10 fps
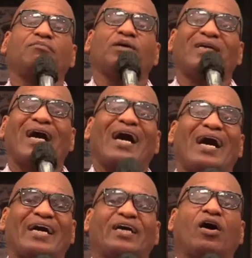but
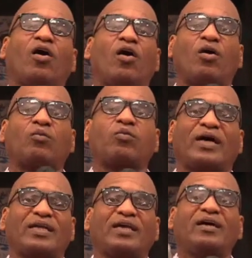I
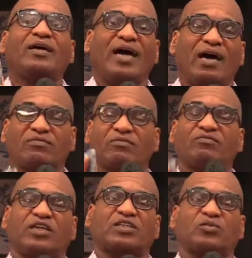already have the
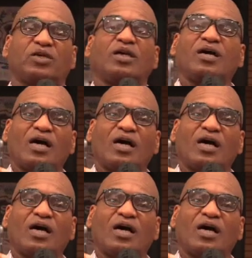victory.